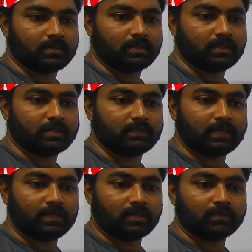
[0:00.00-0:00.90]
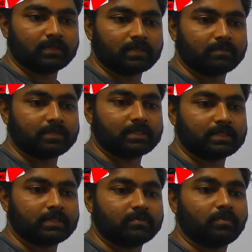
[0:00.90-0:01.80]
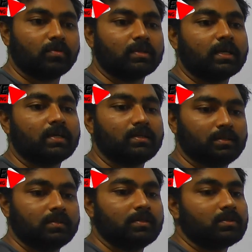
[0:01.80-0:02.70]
thing is weight of the subject is more than